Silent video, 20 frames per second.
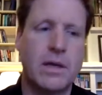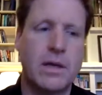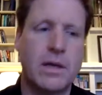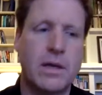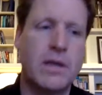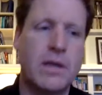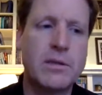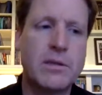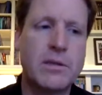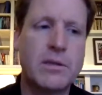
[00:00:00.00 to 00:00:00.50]
It
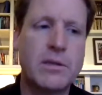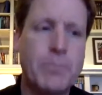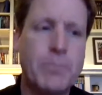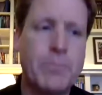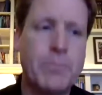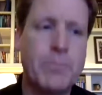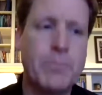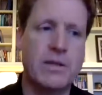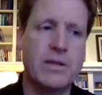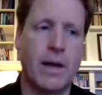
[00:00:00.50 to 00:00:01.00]
is the
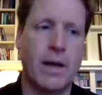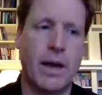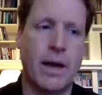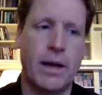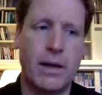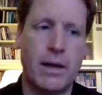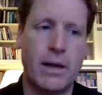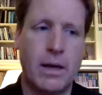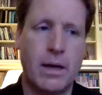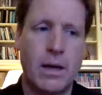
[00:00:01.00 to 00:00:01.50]
pace that
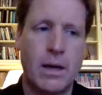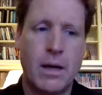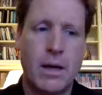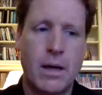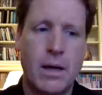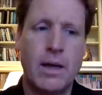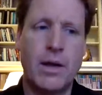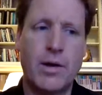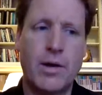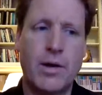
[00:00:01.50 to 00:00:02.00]
I
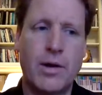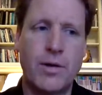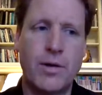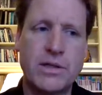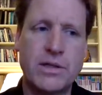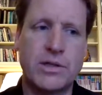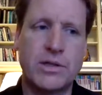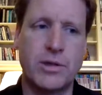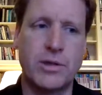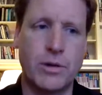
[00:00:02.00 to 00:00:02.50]

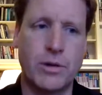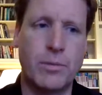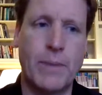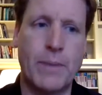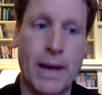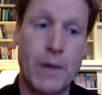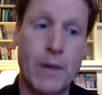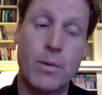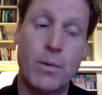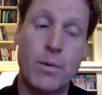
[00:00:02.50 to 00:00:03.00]
increased to
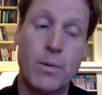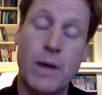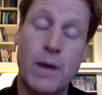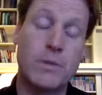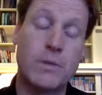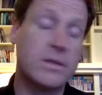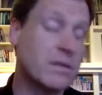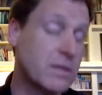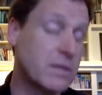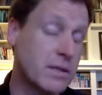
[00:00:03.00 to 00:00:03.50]
back when I
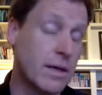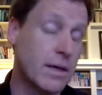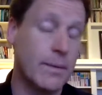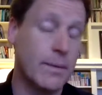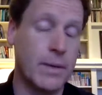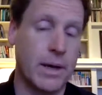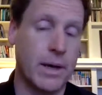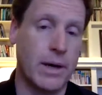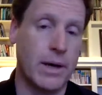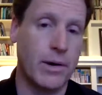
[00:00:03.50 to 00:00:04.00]
was in
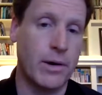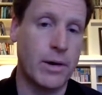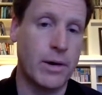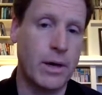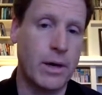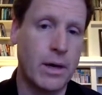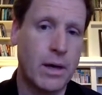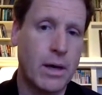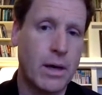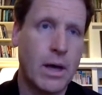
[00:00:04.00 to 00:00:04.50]

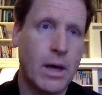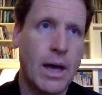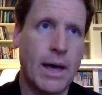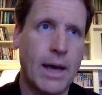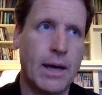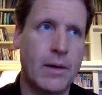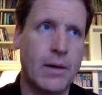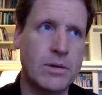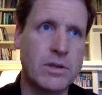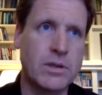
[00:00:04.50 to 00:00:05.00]
seminary,
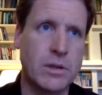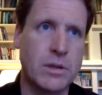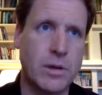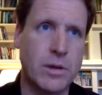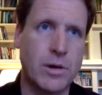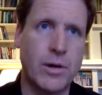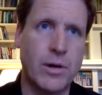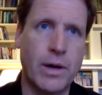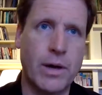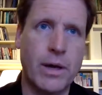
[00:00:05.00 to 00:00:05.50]
and I was
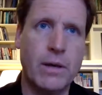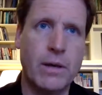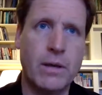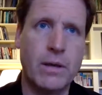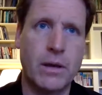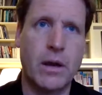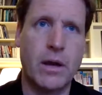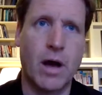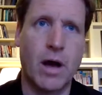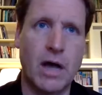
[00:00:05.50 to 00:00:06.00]
learning
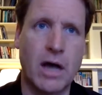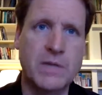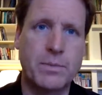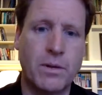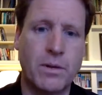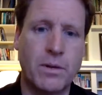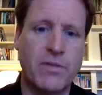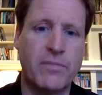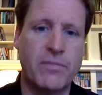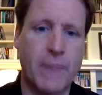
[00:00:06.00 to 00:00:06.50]
the
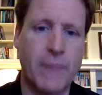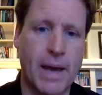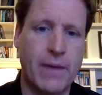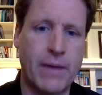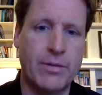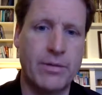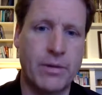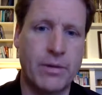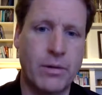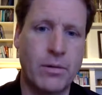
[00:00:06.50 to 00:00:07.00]
Gospel of
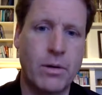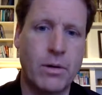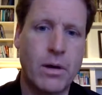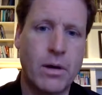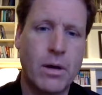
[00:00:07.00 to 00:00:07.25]
Matthew.